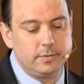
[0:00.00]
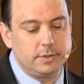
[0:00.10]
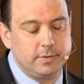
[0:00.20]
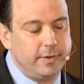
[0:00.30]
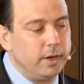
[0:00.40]

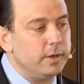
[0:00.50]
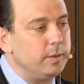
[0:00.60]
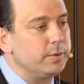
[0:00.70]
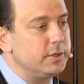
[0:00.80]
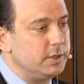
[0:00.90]
severity
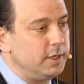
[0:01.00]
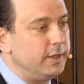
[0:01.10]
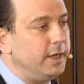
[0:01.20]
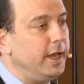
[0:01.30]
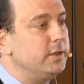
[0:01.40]
prison, and
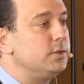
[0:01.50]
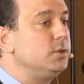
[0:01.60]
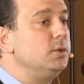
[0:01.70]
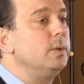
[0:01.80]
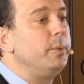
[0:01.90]
then it has
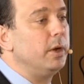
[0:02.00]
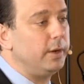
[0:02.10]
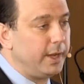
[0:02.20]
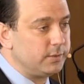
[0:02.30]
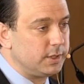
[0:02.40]
Sousa
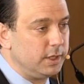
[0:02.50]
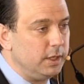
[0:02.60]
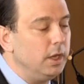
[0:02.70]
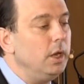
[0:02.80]
Baranowski,